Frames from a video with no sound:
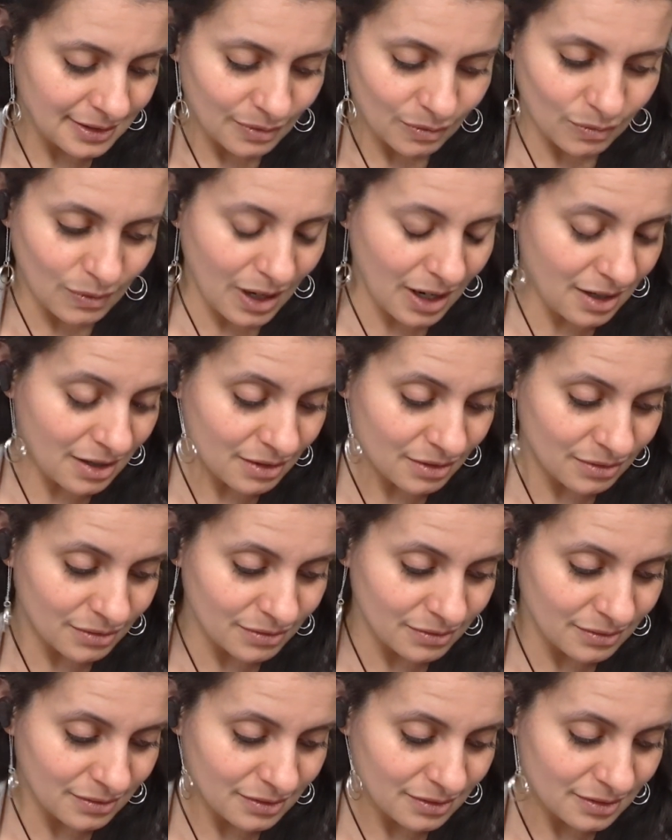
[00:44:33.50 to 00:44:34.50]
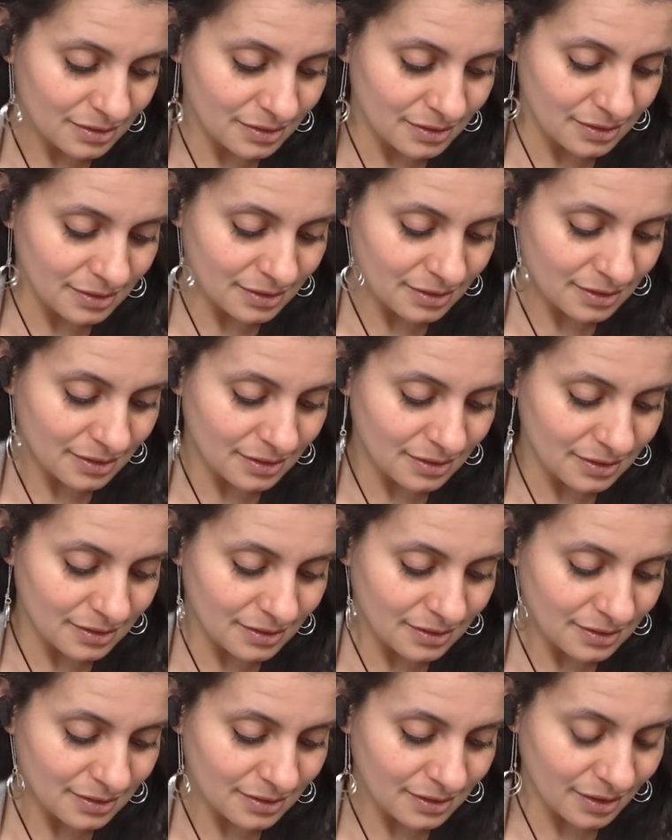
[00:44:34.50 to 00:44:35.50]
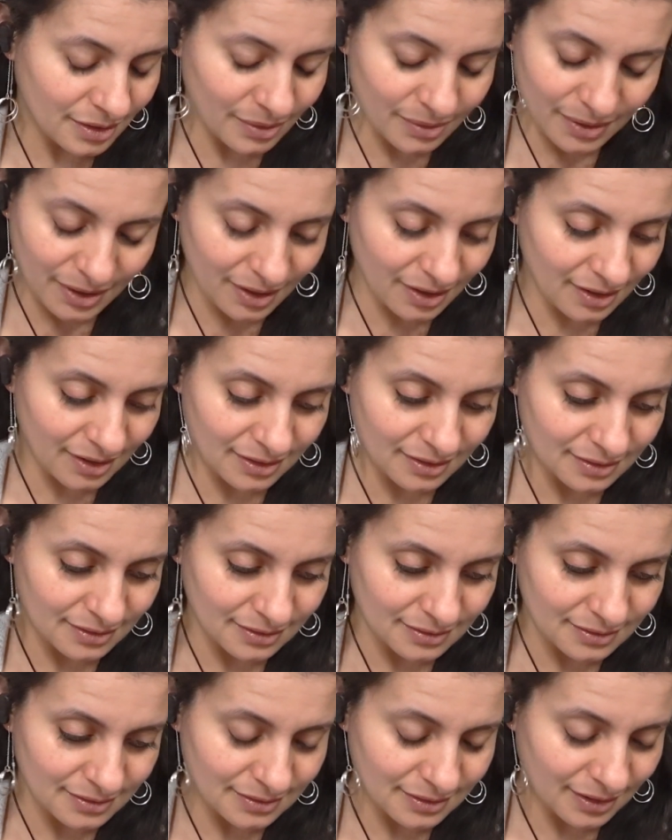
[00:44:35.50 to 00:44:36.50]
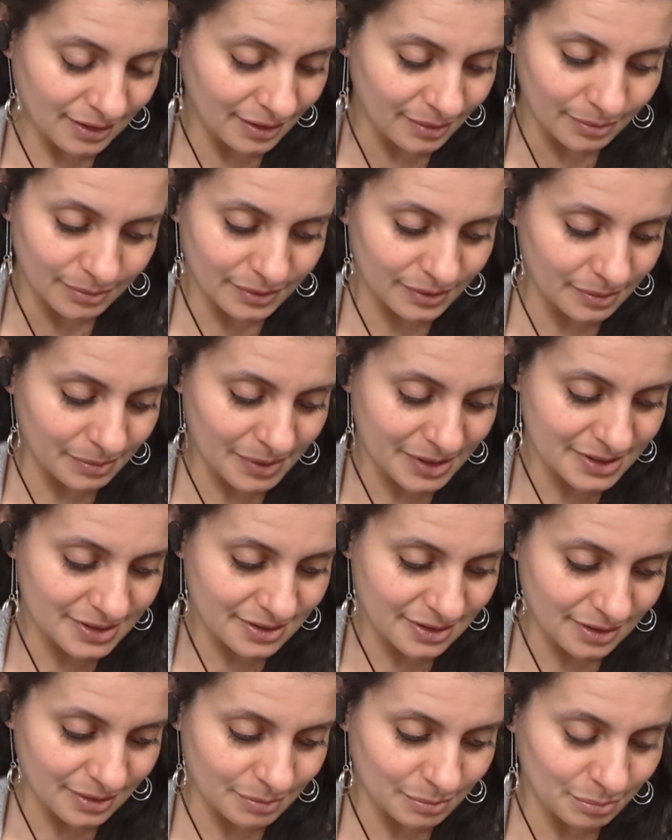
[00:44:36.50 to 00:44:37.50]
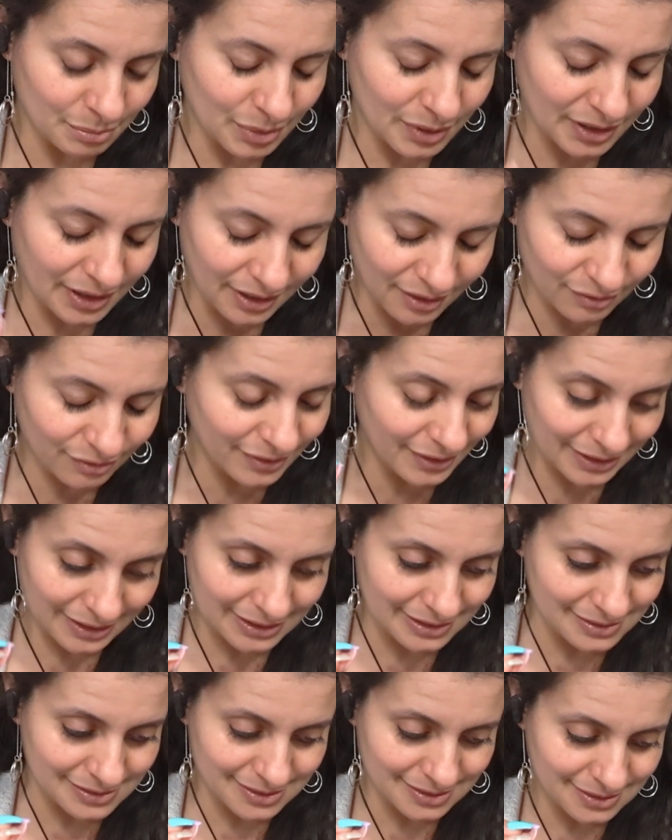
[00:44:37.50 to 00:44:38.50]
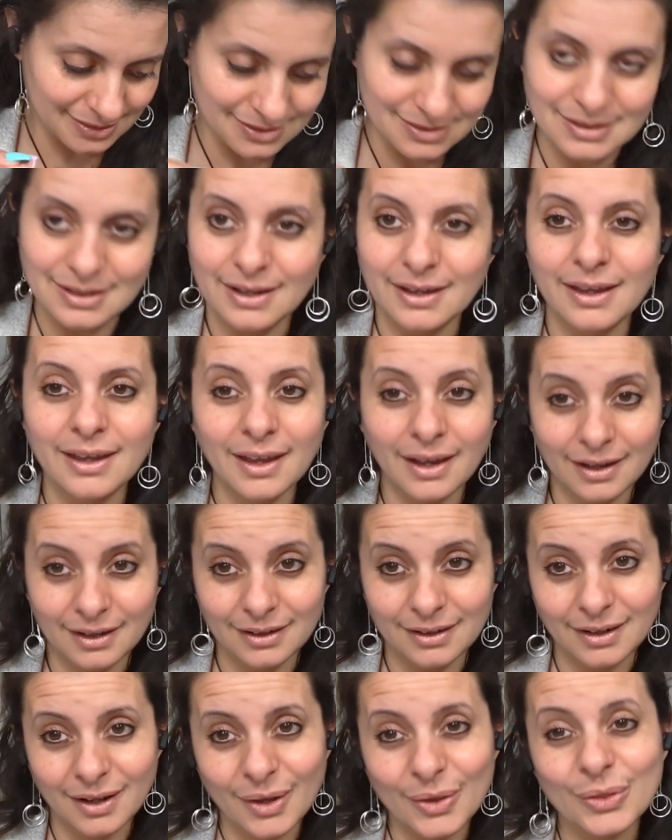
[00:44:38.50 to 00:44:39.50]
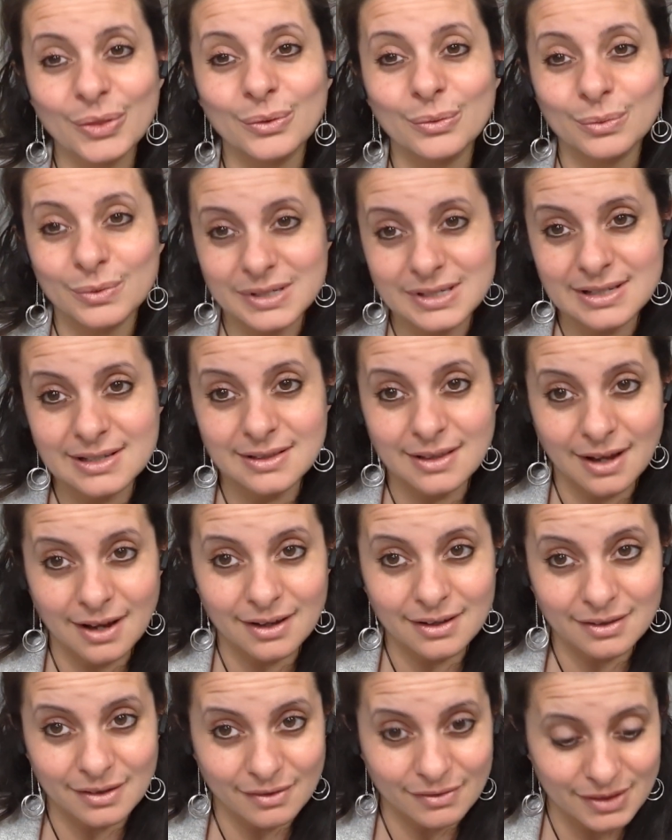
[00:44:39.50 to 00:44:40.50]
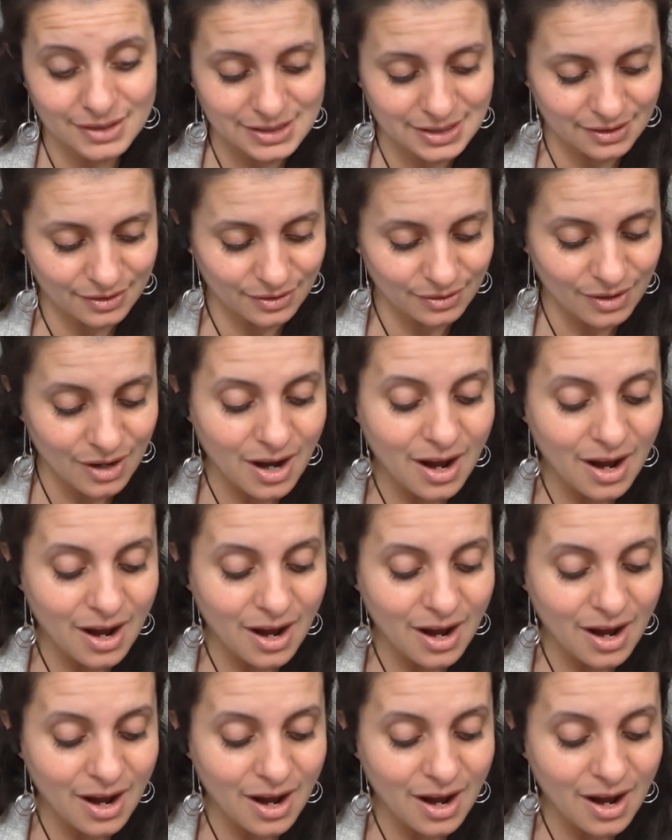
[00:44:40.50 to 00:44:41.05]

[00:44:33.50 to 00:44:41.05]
Wow. Okay, I really messed up, but how funny is this? Again, the reason that I love the tarot.